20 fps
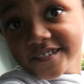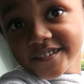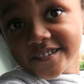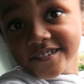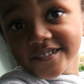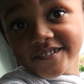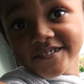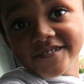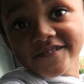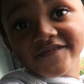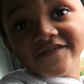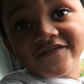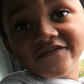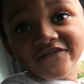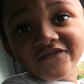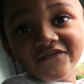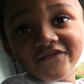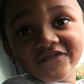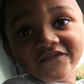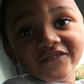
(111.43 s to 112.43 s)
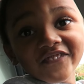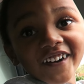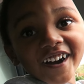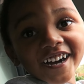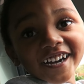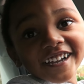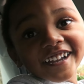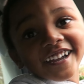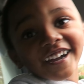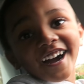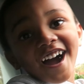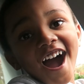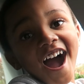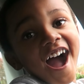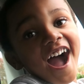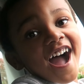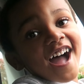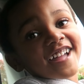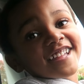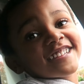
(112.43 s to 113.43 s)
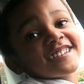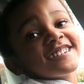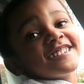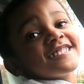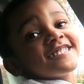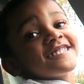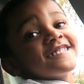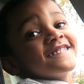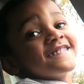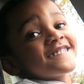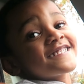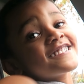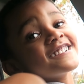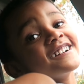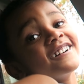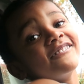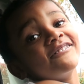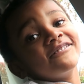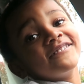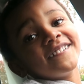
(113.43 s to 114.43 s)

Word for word: Mm -hmm. But you